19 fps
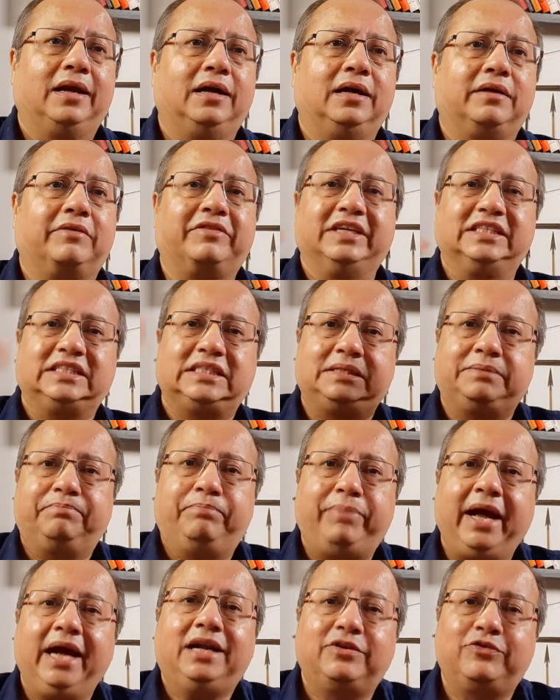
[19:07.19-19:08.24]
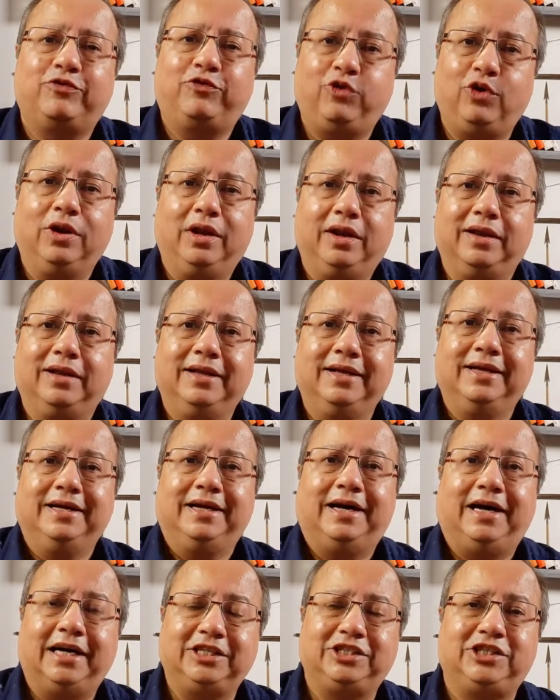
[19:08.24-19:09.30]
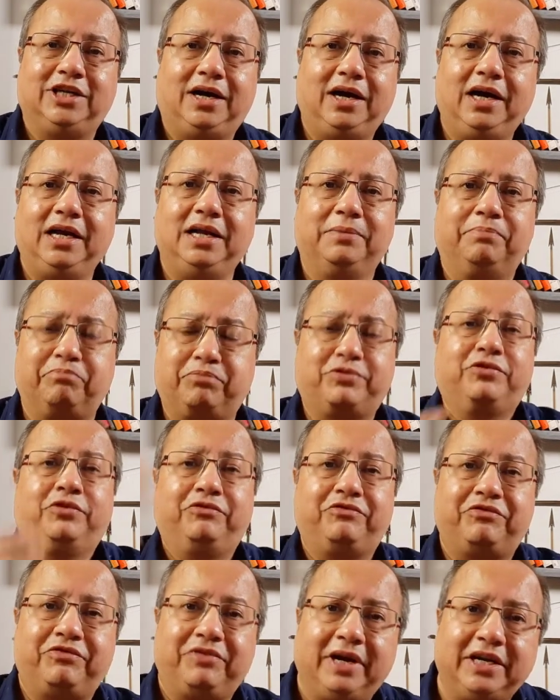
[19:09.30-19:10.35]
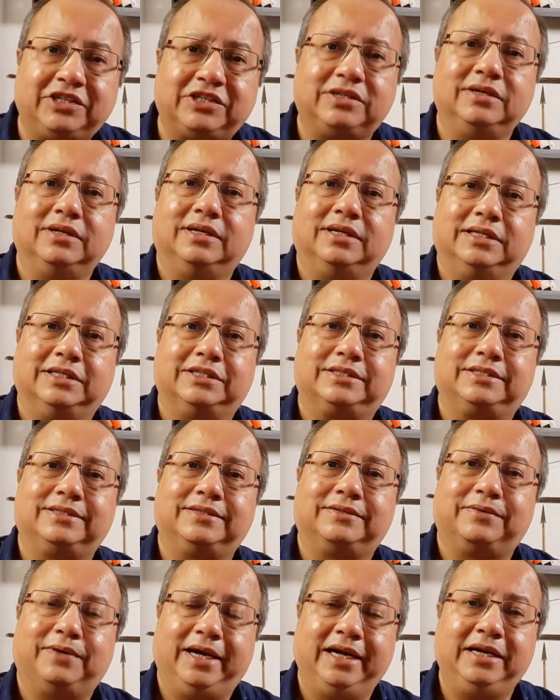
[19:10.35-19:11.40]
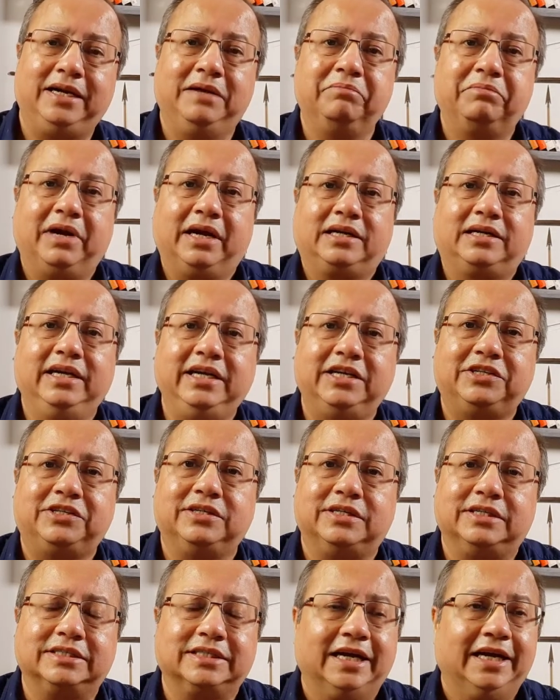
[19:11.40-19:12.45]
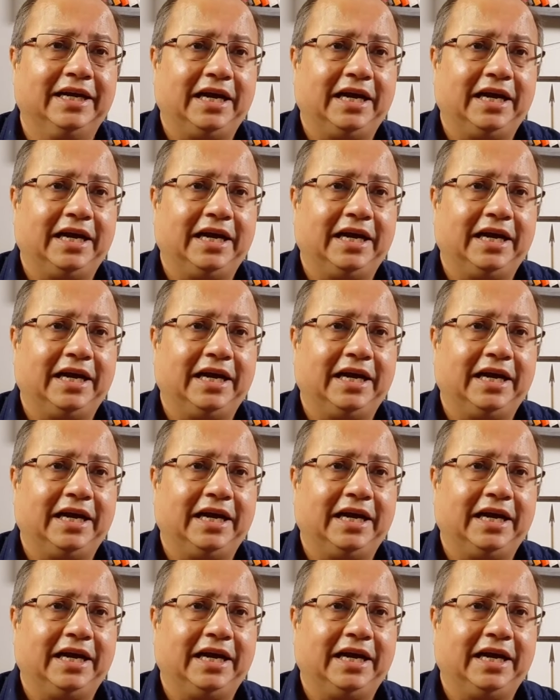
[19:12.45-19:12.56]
respectful agile professionals, right, and practitioners,